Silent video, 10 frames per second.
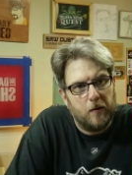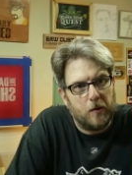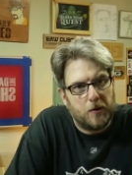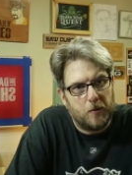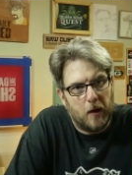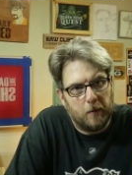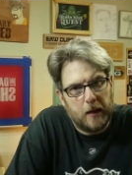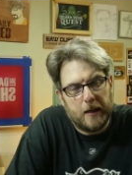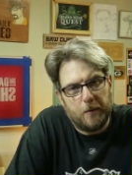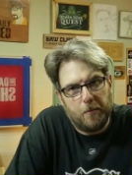which I'm
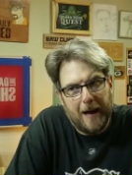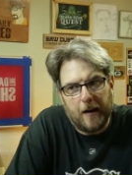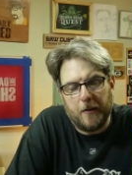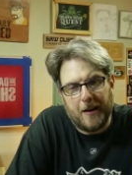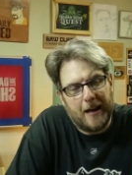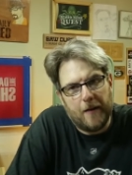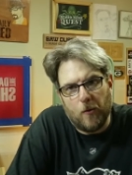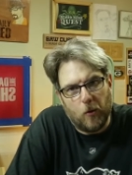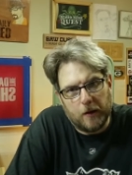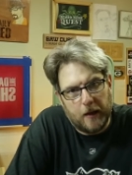glad to be back on that. I
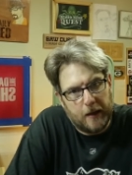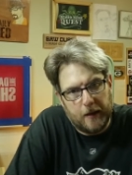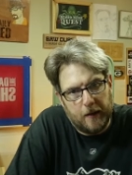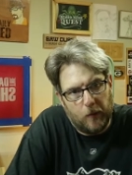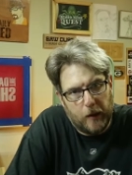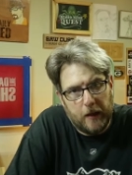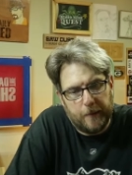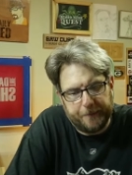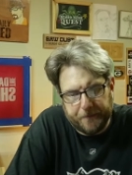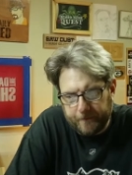haven't worked on it in a
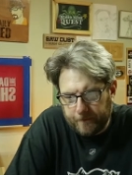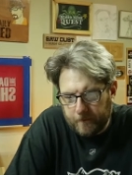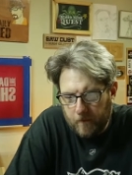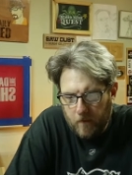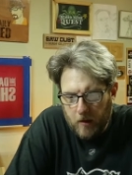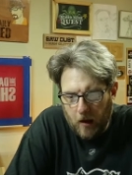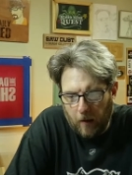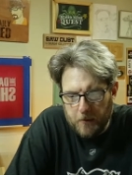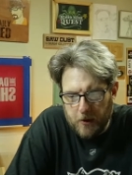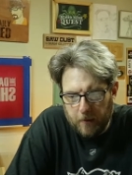week.
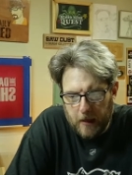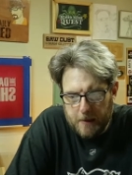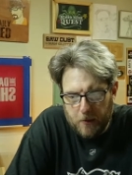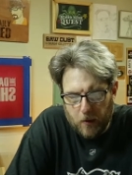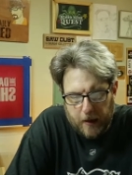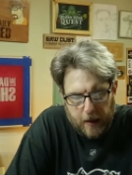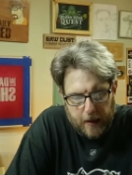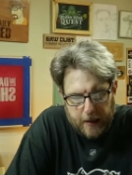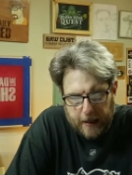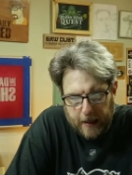Um, so I'm glad to be working
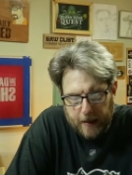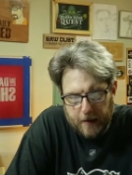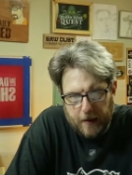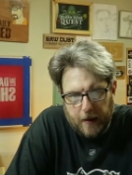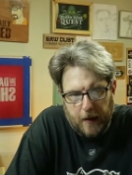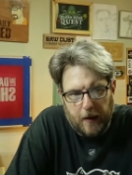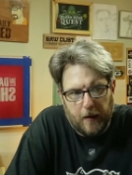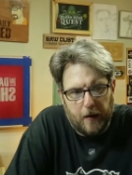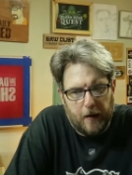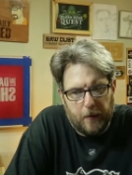on it again.
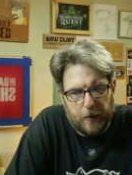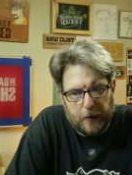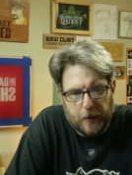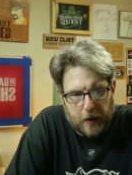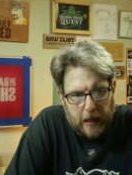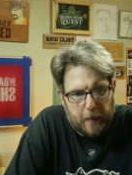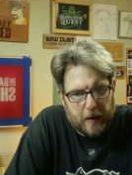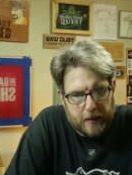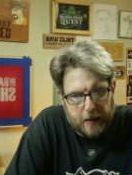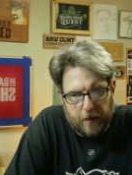Uh, wrote new copy
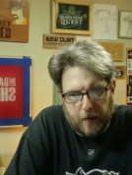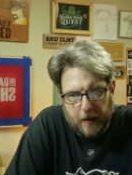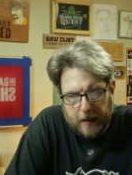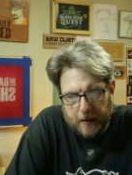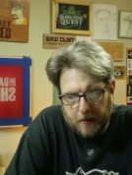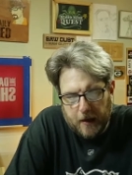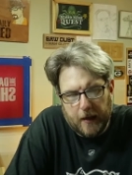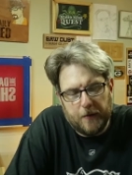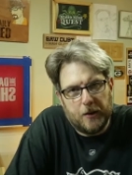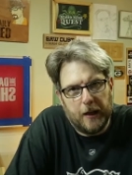and stuff for it, and
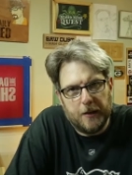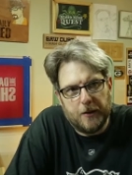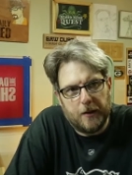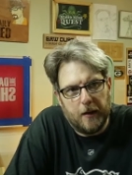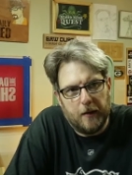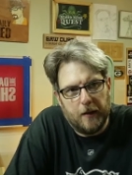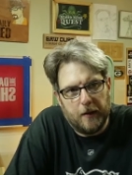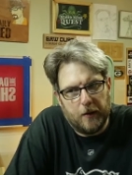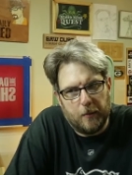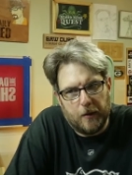kind of changed uh, a
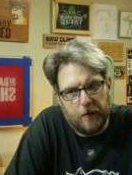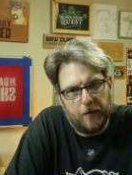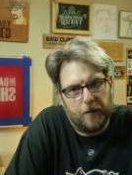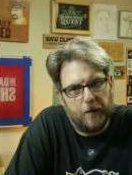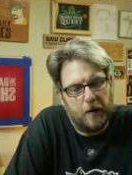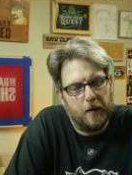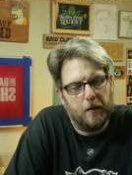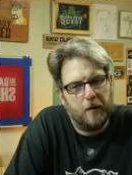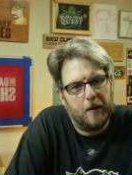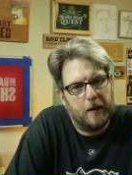little bit of.
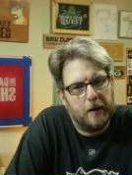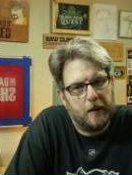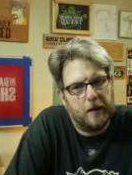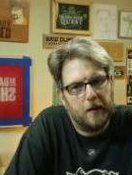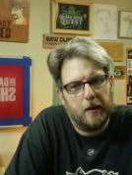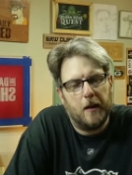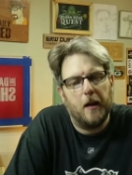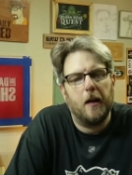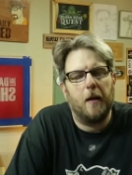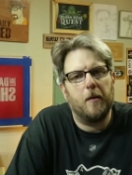Uh,
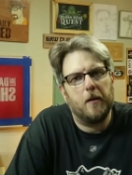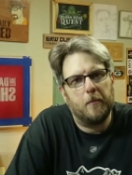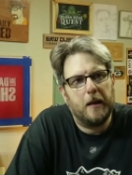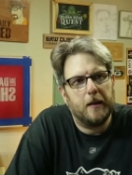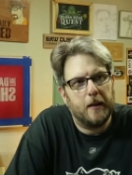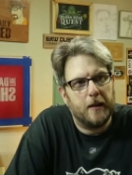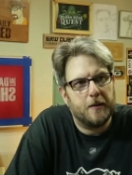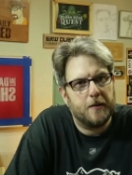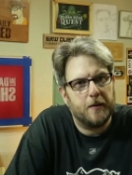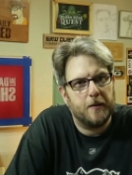I made it
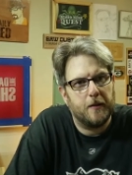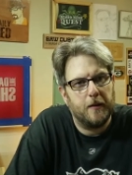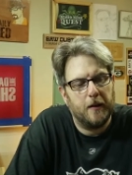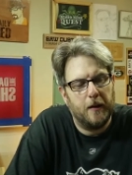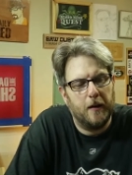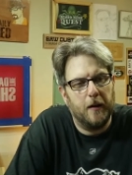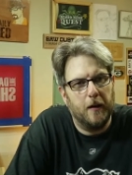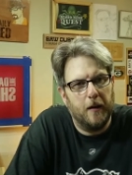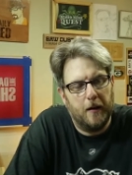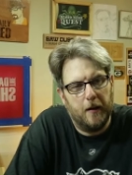less
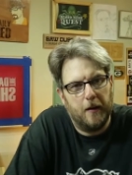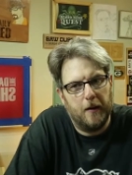uh,